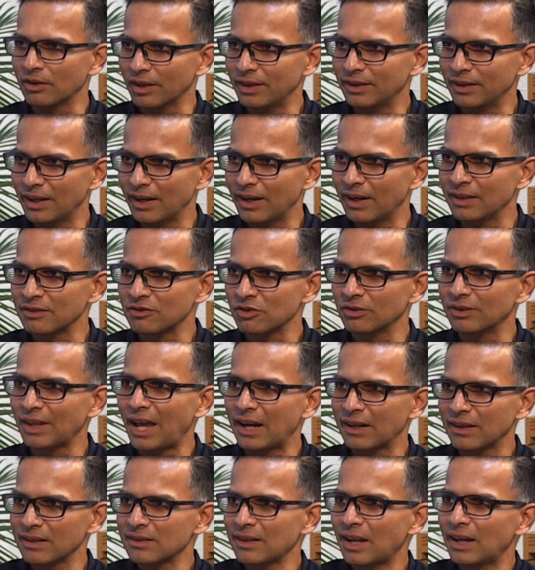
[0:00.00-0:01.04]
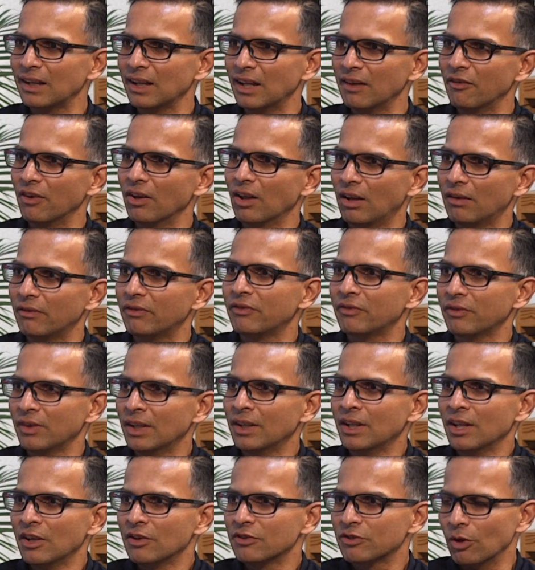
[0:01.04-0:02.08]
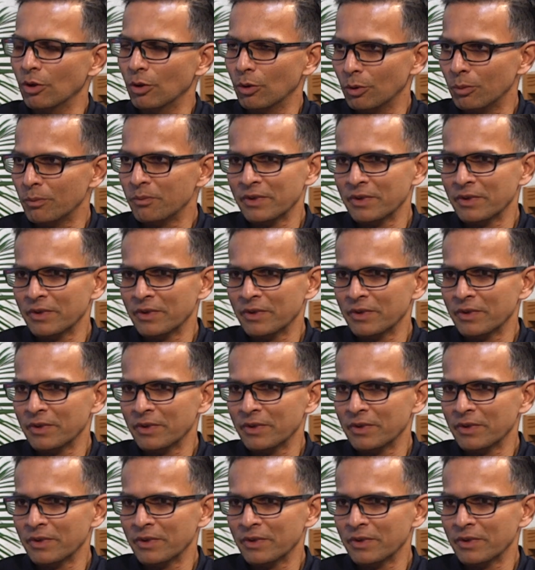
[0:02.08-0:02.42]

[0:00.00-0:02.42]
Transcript: And so that is that level of, so